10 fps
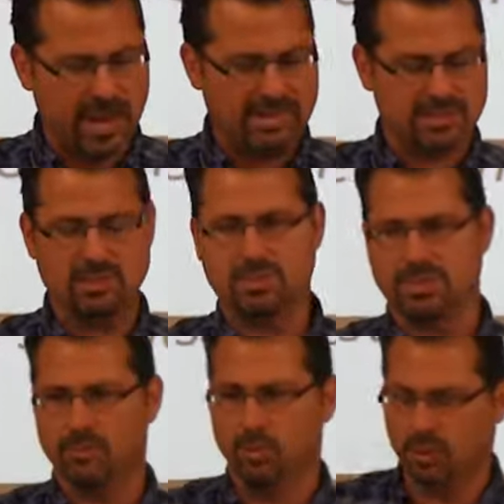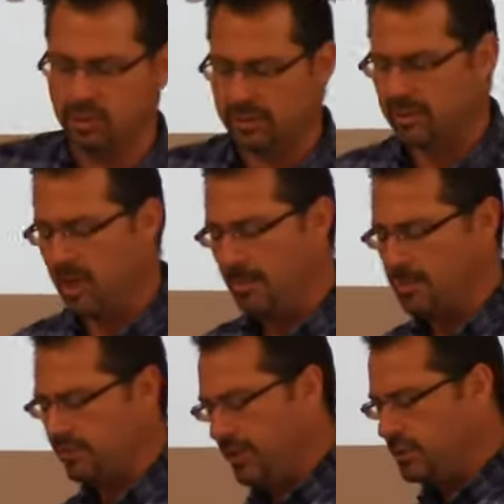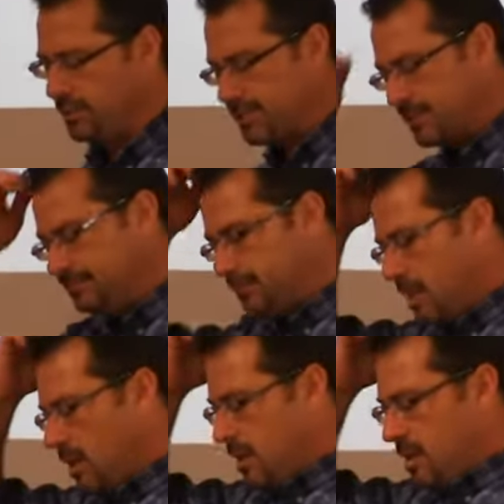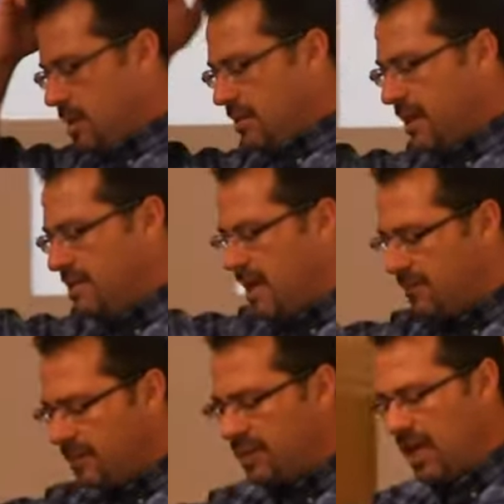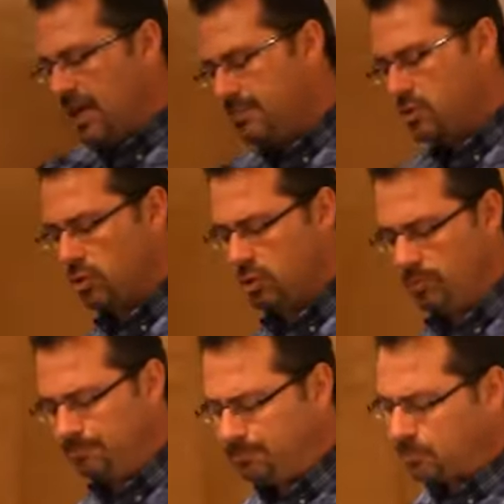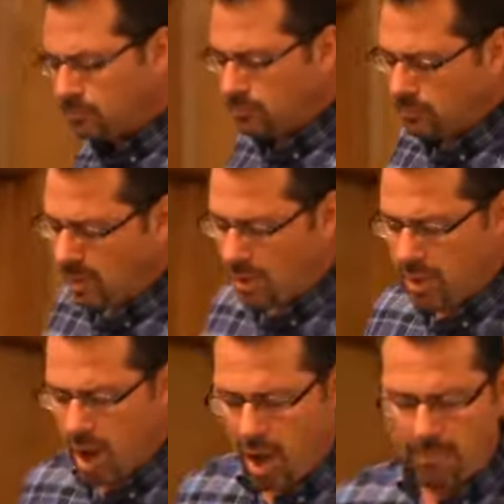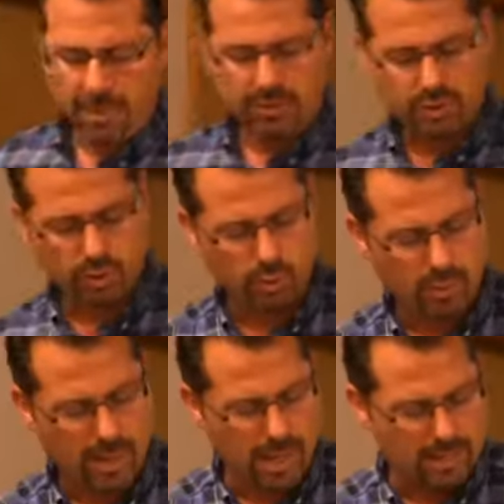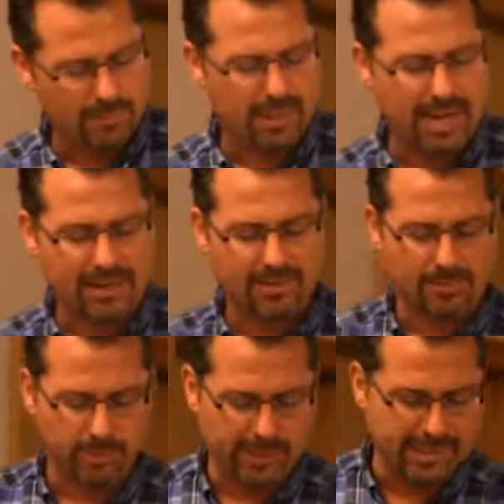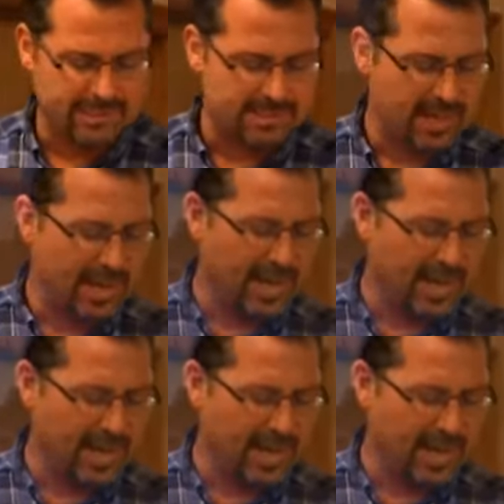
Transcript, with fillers: passage and then we'll look at the observations. Then David came to Nob, to Ahimelech the priest,